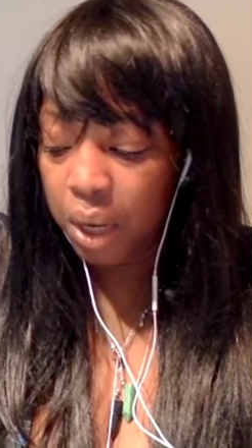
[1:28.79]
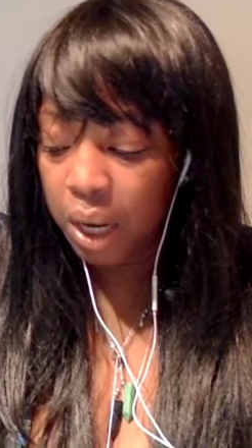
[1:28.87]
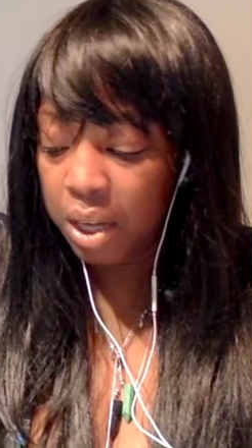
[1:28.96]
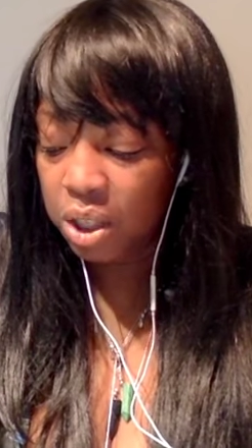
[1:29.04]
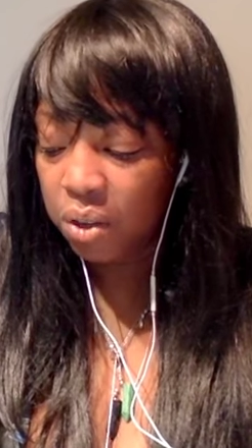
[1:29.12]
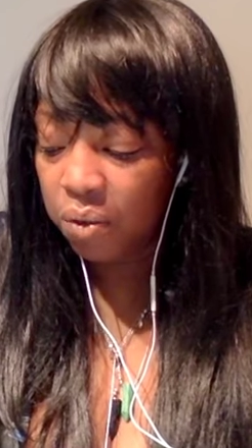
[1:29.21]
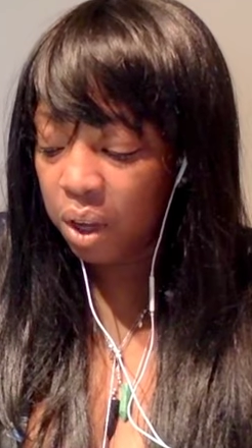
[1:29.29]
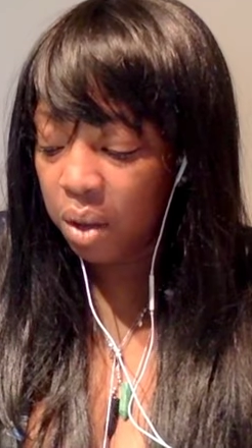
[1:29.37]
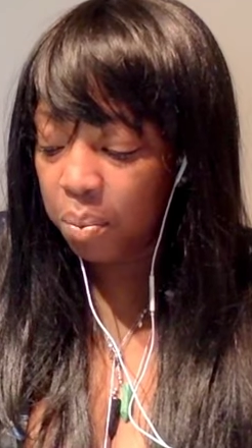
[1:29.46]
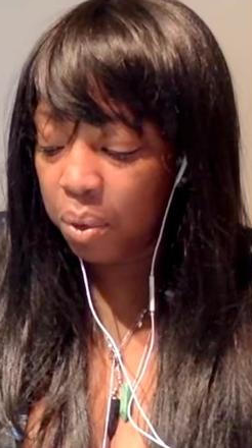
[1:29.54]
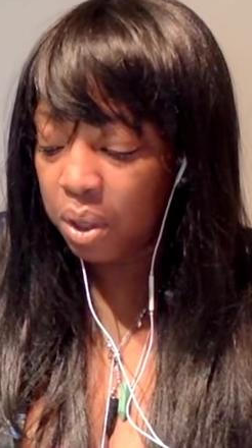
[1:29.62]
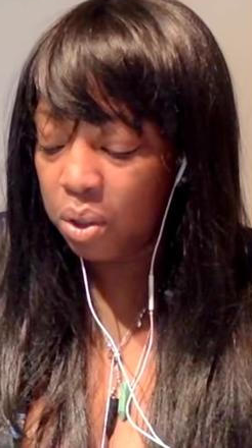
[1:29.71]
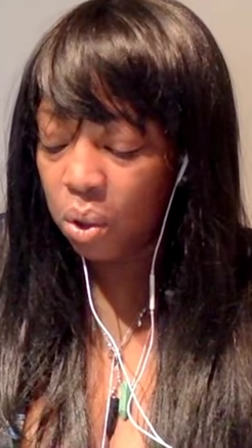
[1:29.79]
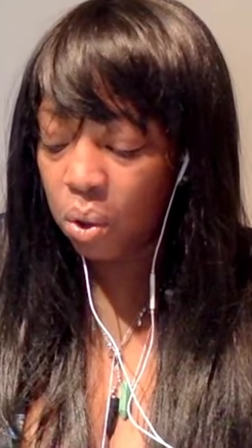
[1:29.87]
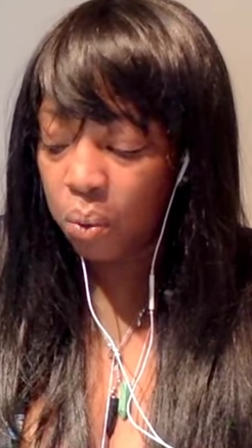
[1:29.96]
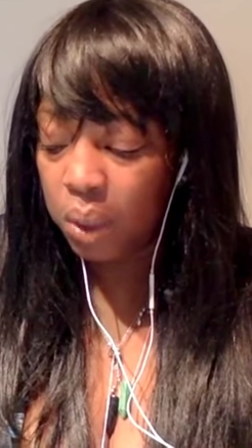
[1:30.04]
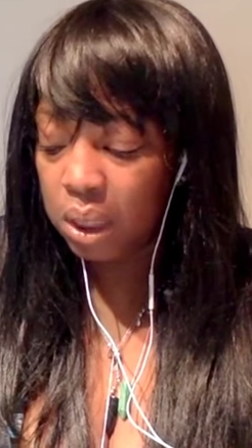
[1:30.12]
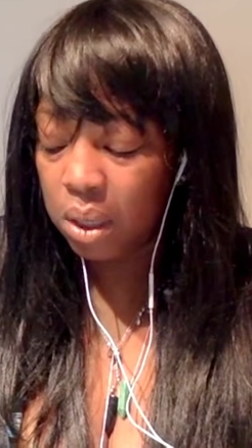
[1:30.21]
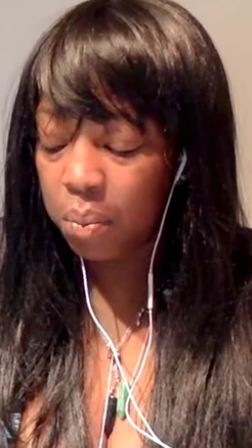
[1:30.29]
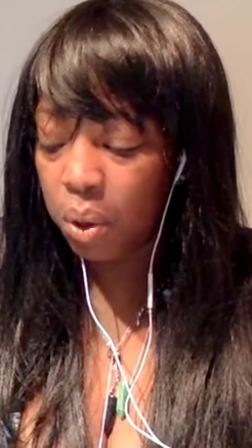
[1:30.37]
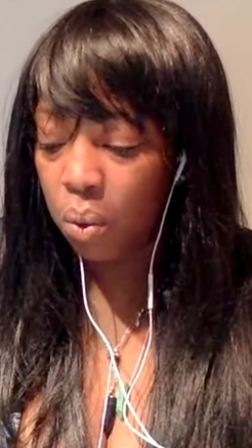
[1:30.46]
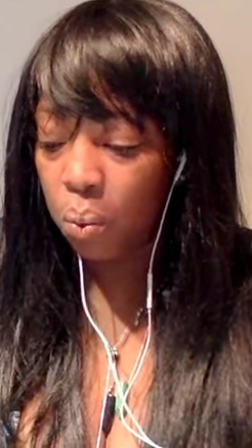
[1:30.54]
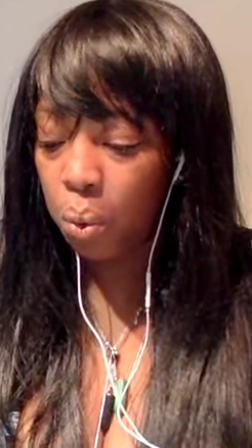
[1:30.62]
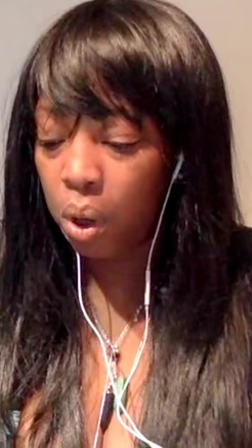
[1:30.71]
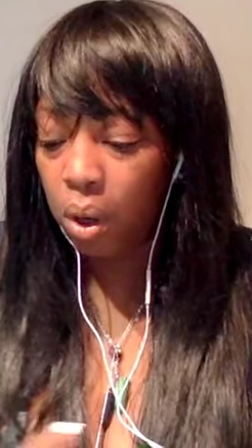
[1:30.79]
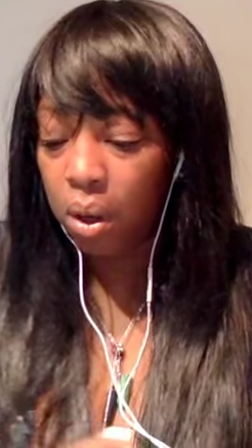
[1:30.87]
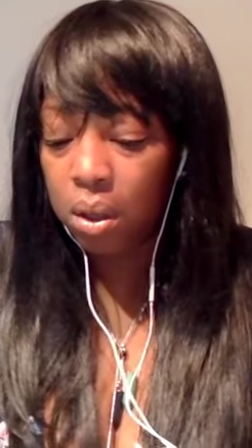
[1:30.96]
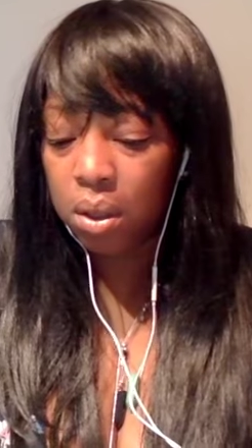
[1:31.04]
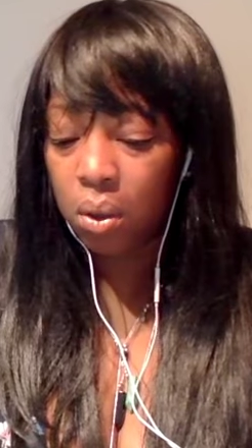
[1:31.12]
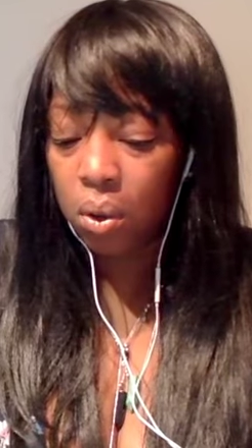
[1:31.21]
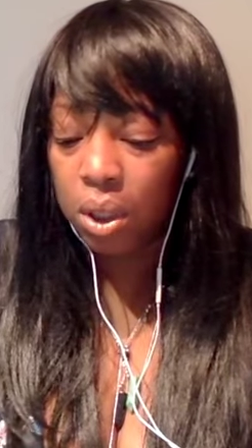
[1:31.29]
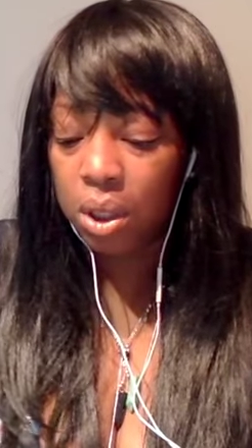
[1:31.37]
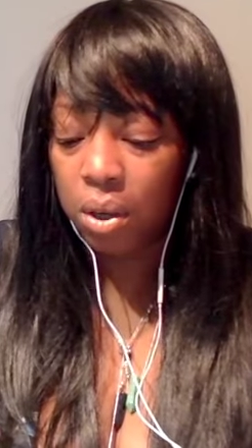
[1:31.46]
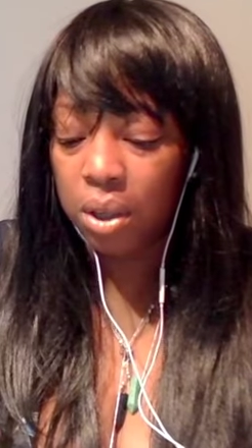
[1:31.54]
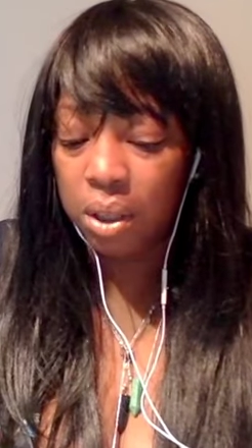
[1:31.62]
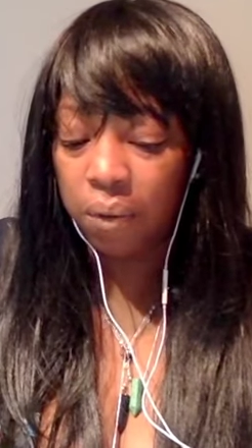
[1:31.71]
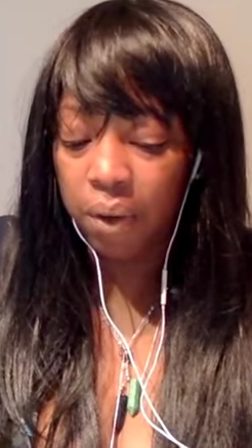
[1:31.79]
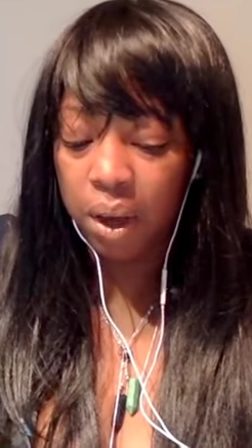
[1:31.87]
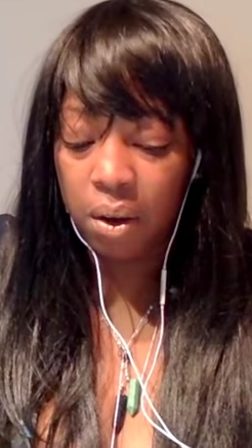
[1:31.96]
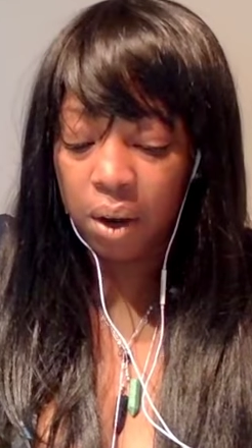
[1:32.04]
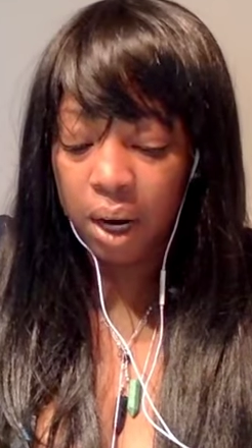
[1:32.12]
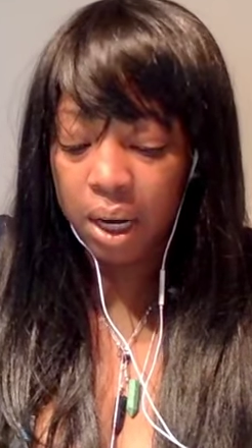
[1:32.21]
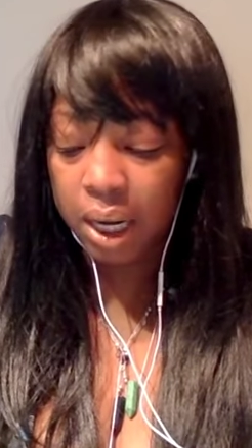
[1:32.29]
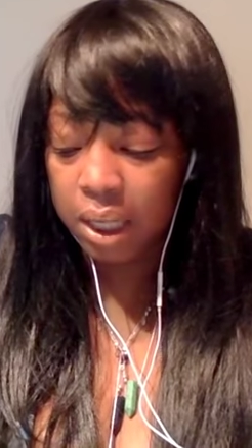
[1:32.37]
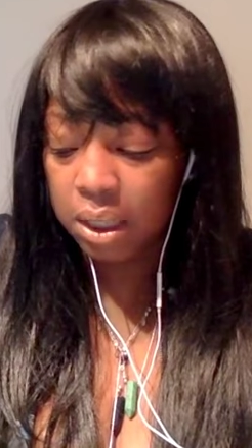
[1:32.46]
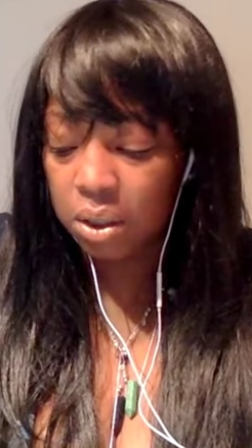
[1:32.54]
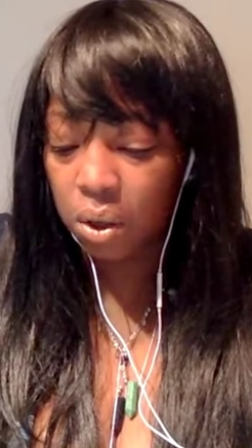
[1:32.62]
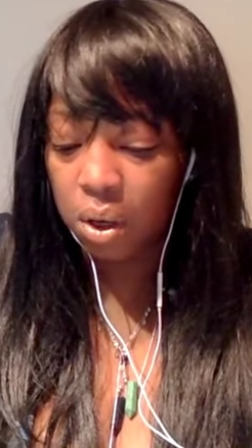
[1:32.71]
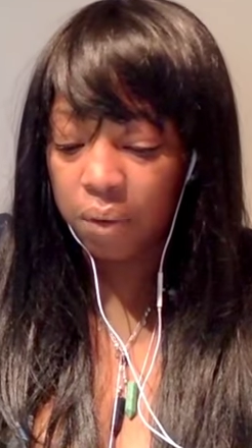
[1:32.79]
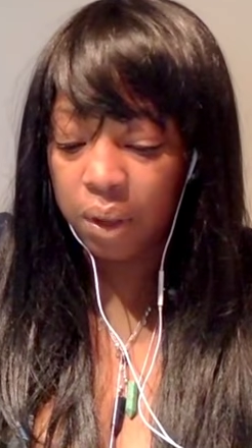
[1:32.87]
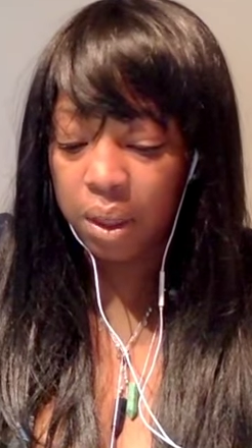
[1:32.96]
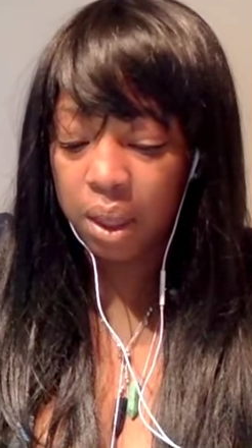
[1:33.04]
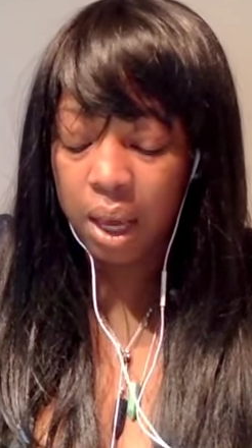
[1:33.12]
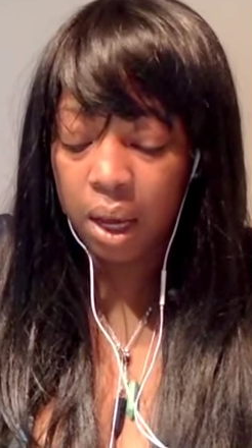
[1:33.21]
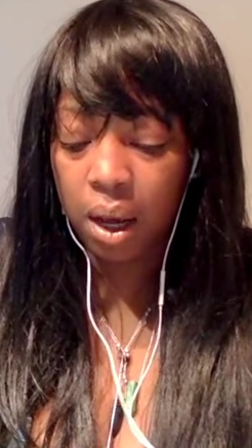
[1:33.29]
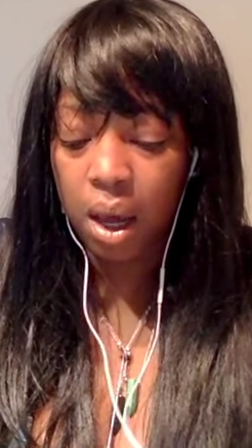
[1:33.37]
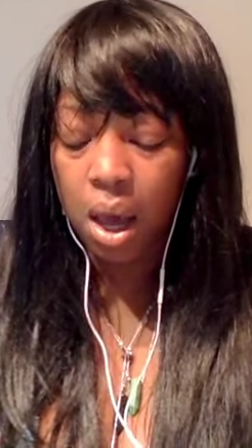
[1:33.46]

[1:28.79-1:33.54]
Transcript: The energy of the emperor is always about work, authority figure, and that sort of a thing.